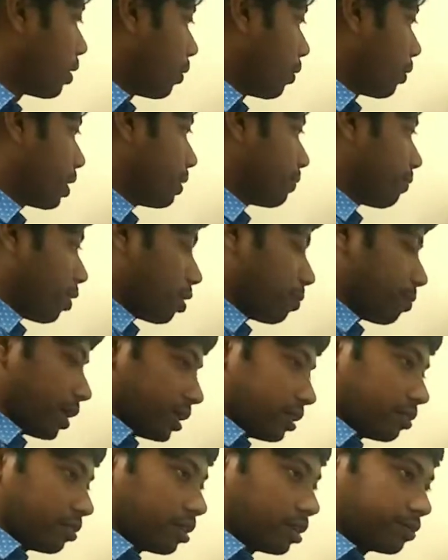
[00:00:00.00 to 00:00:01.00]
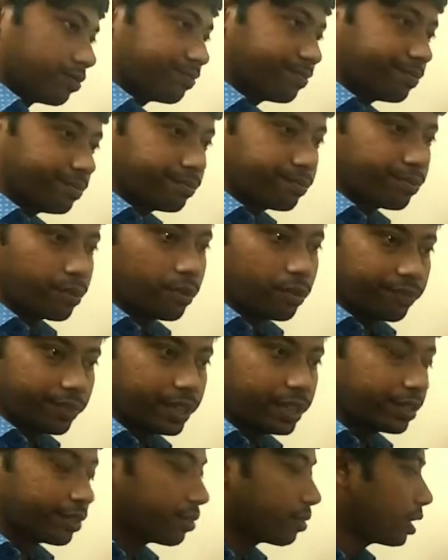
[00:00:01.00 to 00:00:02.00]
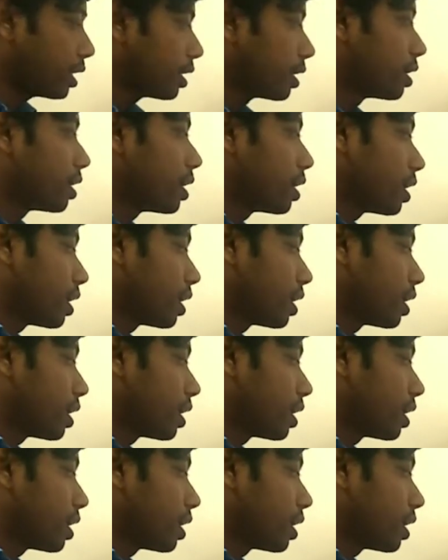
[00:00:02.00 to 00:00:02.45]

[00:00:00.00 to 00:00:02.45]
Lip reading: okay, for a particular flow field. Okay,